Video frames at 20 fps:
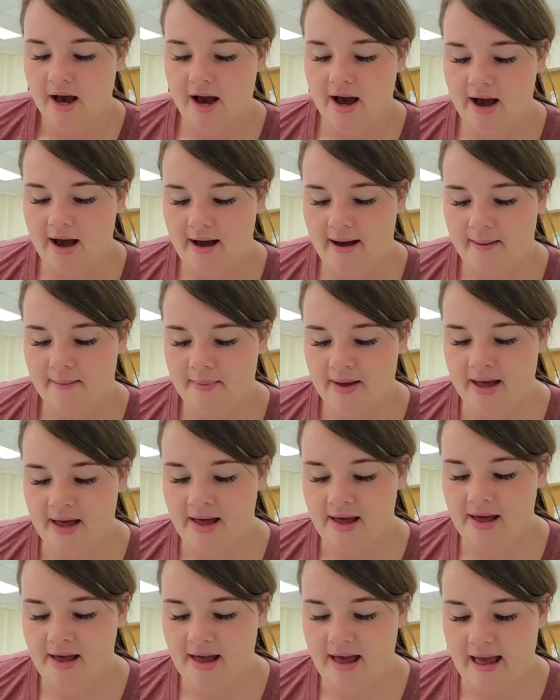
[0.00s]
And
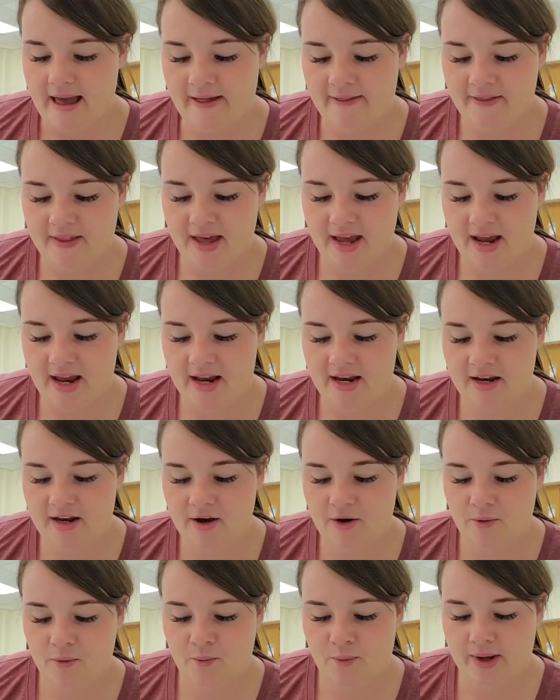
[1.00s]
then
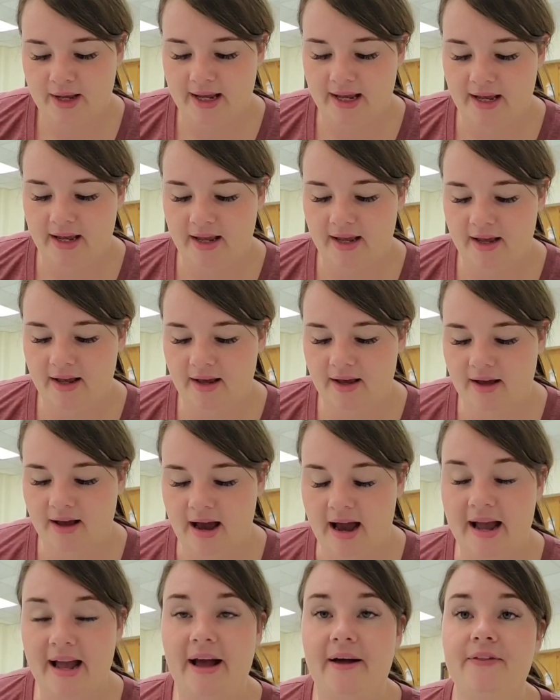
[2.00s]

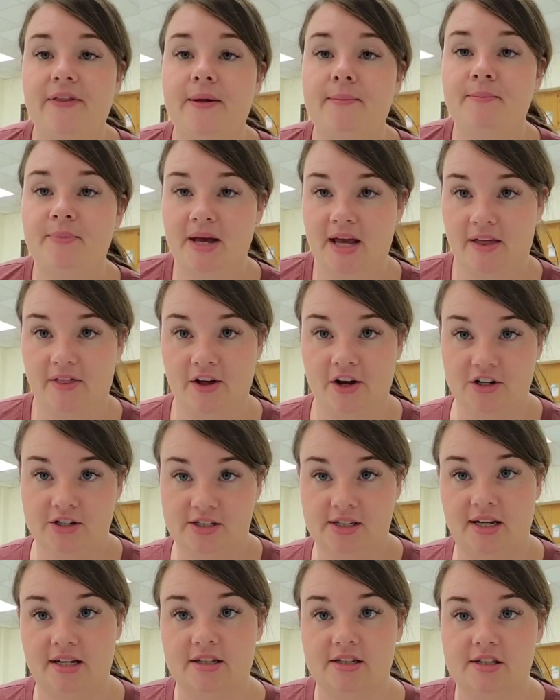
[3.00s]
I had them pick their
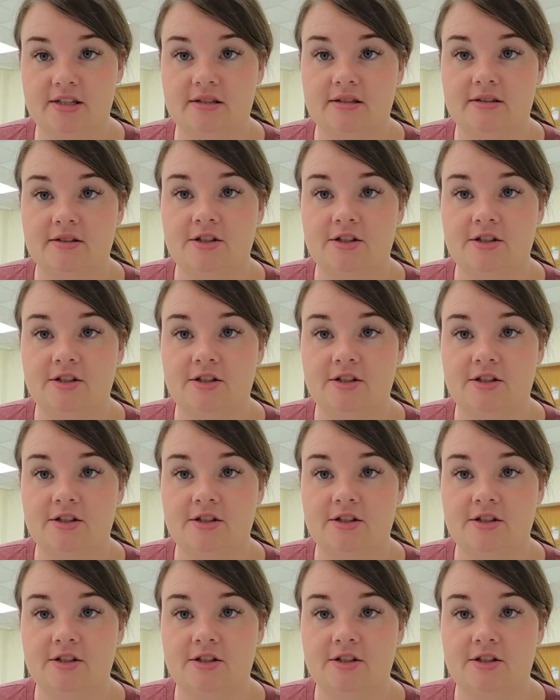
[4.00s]
seats.